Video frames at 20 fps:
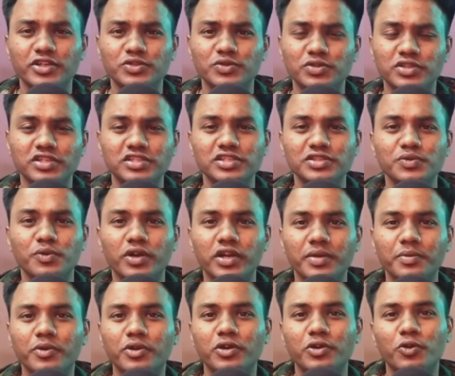So this is what
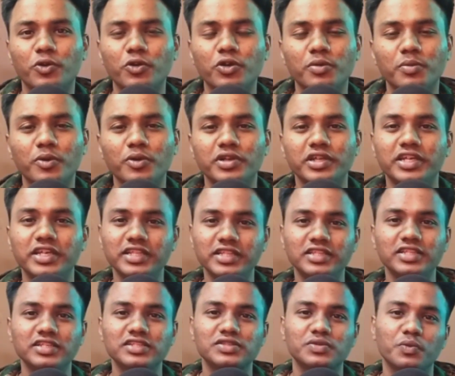I'm gonna talk about
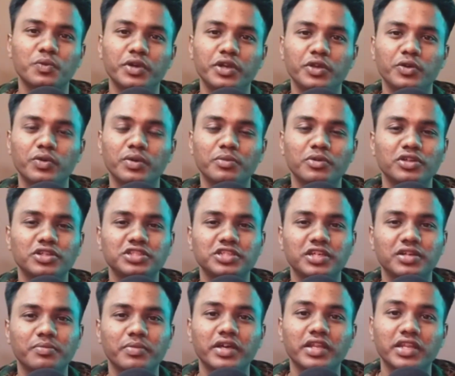in this video. I'm gonna
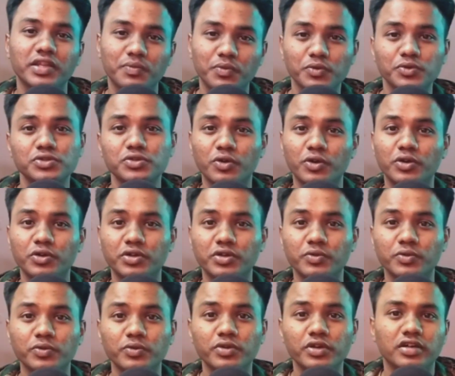share my reviews
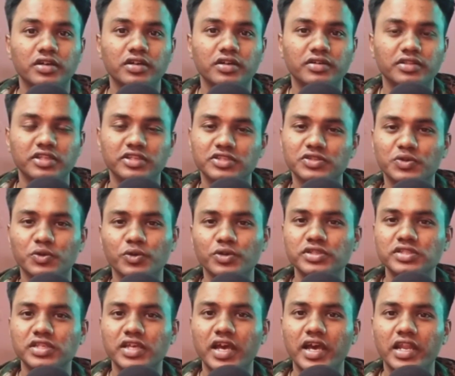onto uh, this
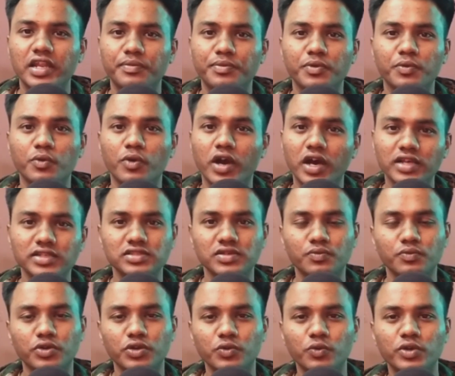course, and if you are
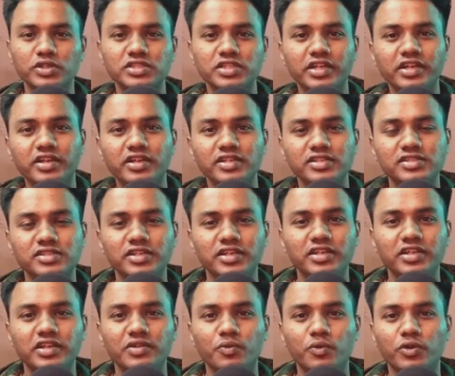someone who was
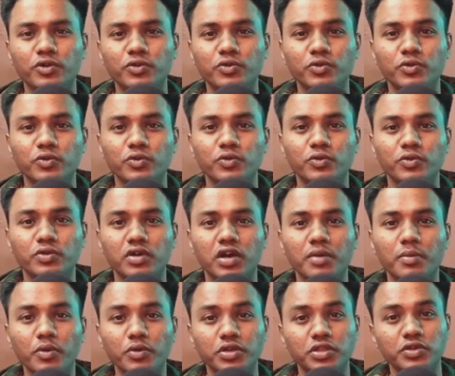interested and want to know
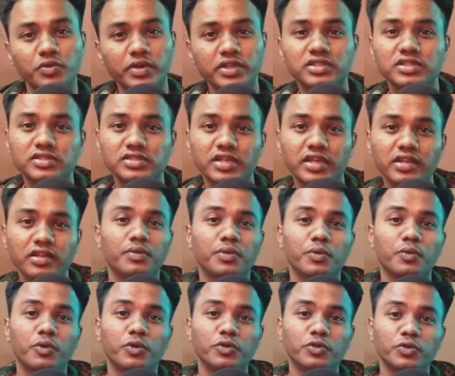about U X design, if
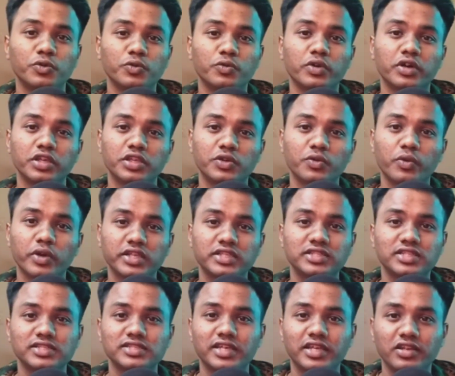you want to do a U X
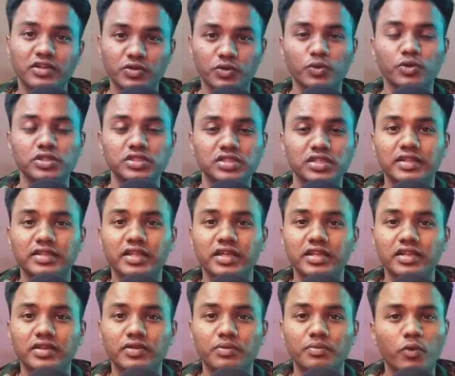design course,
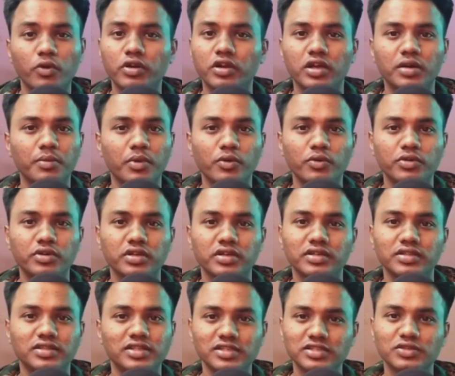then what about
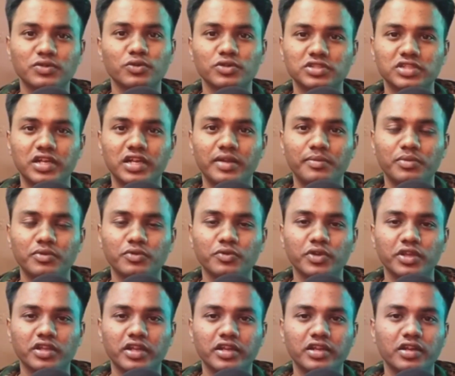this course that I'm
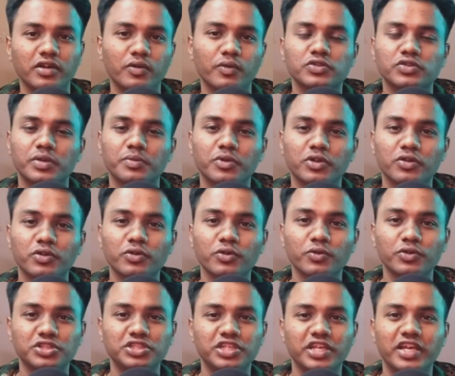doing right now? So I'm gonna
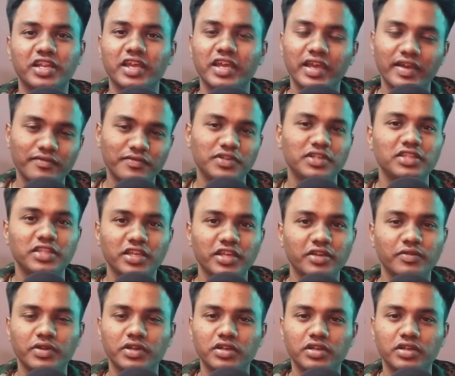go share everything